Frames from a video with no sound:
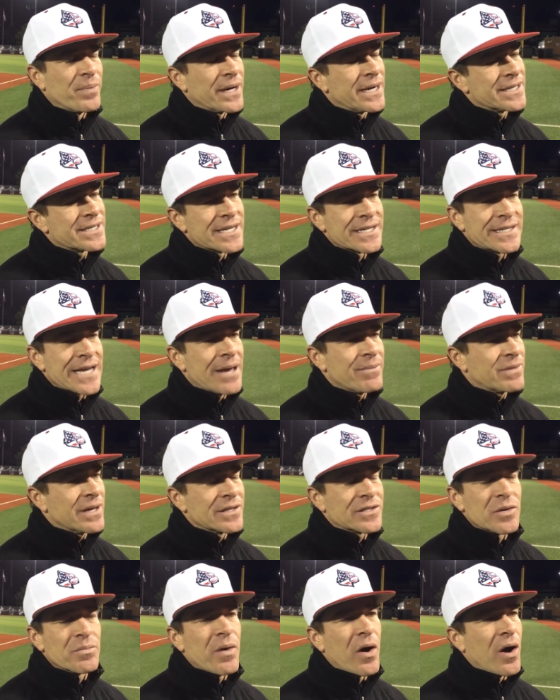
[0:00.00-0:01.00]
But it's the same
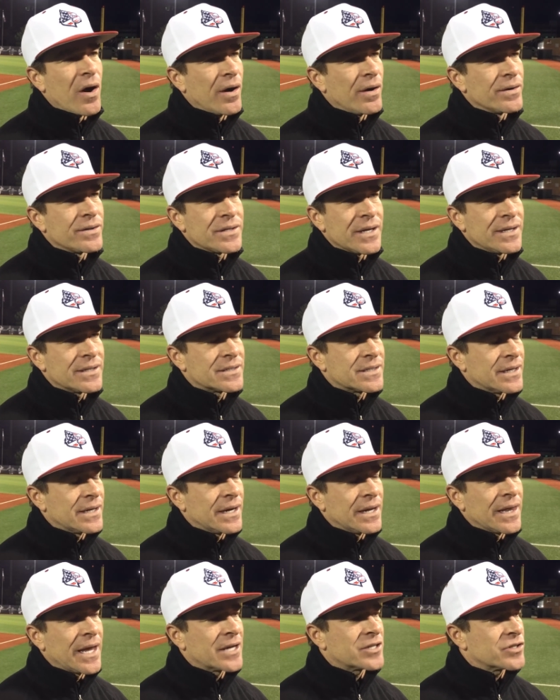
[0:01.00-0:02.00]
thing tomorrow. It's, it's
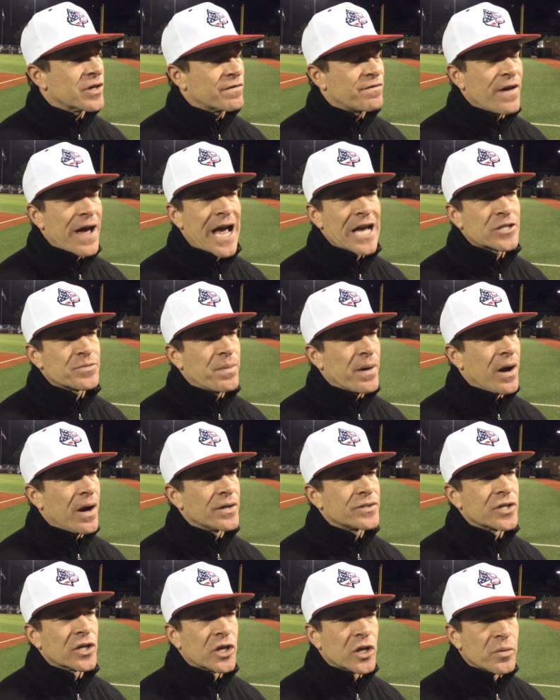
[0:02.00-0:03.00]
an electric
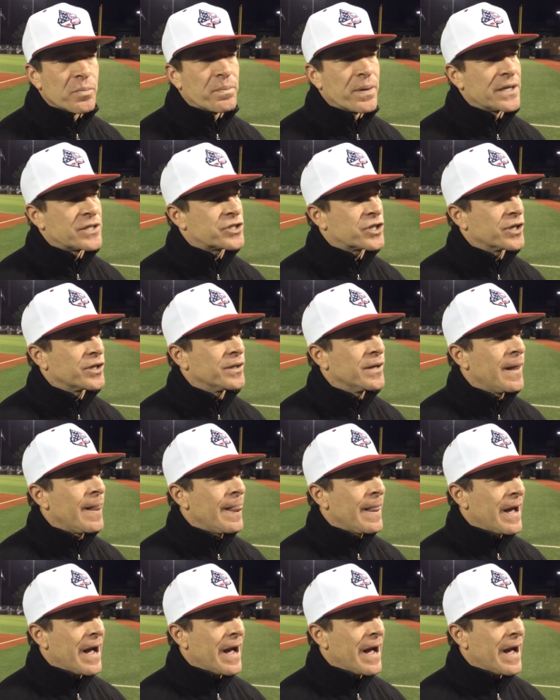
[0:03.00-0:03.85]
fastball. It's a good pitcher.